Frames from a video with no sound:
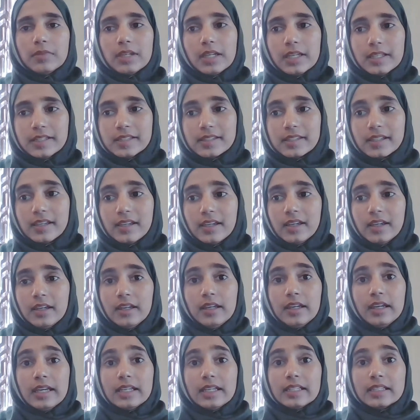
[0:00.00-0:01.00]
um, is,
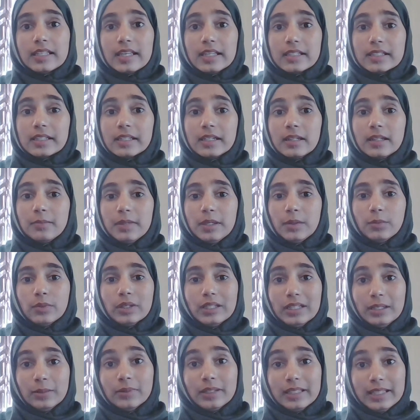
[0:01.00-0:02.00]
is, is going to be
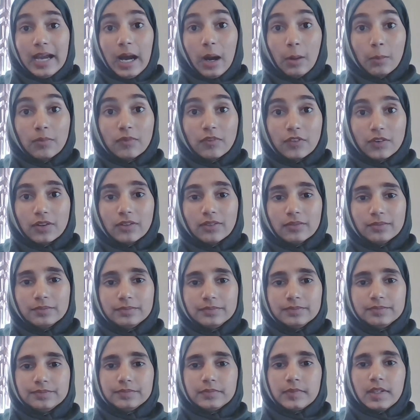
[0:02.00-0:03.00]
really, really helpful.
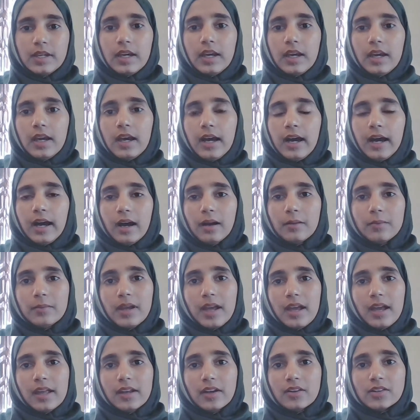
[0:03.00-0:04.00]
Um,
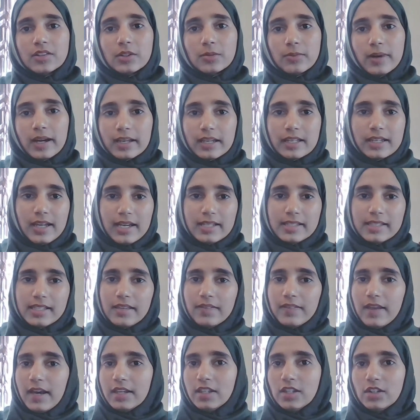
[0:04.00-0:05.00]
and also
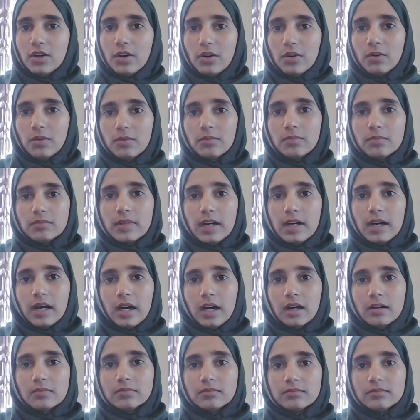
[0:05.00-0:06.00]
recognizing that, you know,
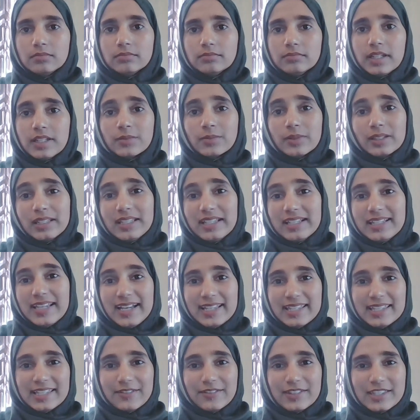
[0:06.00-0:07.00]
um, it's really
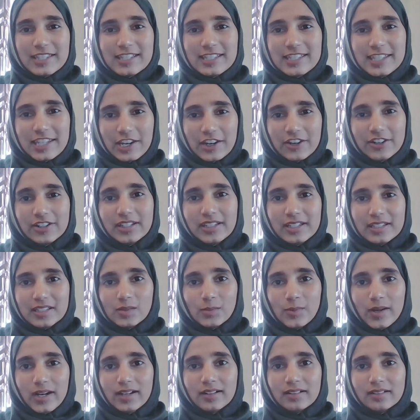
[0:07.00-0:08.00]
a test of sincerity
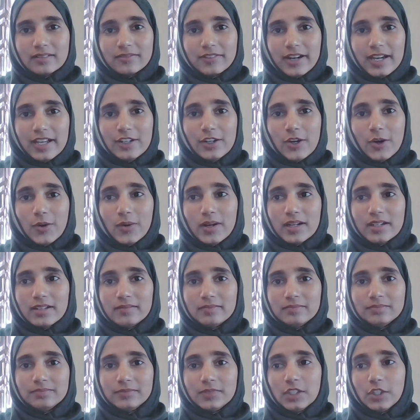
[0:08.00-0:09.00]
as well, right? No
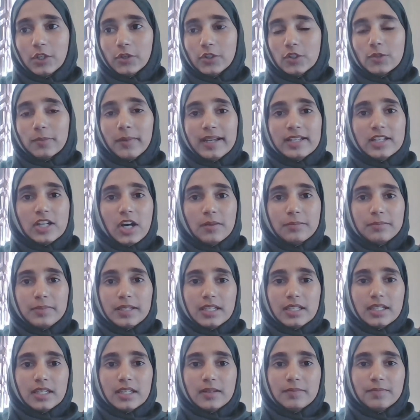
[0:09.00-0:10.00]
one, you know, you might not
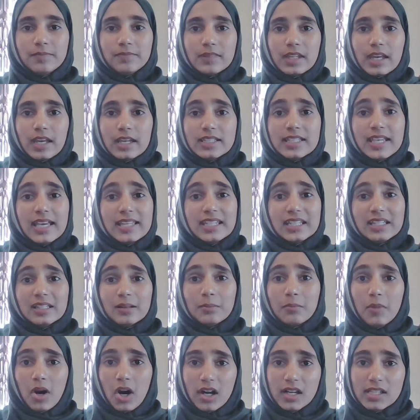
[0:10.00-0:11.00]
be
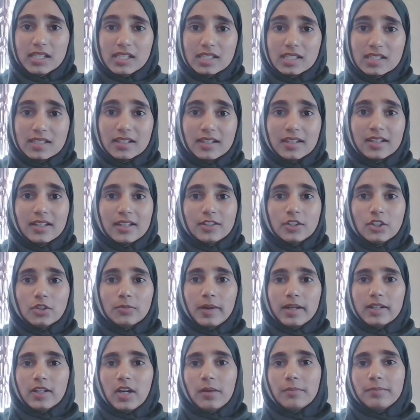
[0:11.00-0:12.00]
attending the mosque,
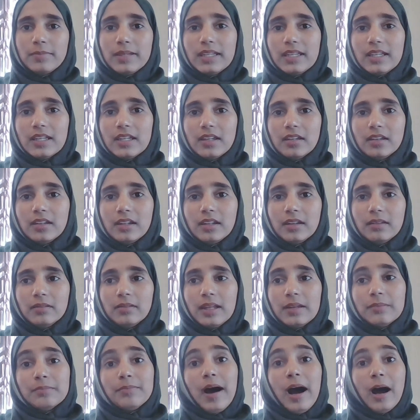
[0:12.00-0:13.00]
you might not be
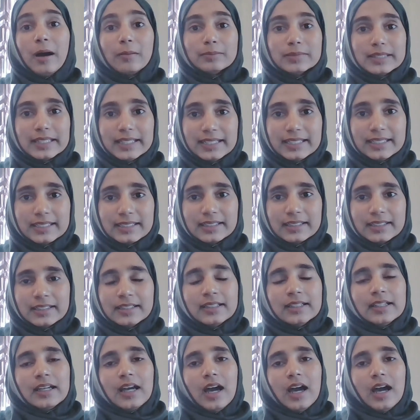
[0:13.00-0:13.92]
in, in public.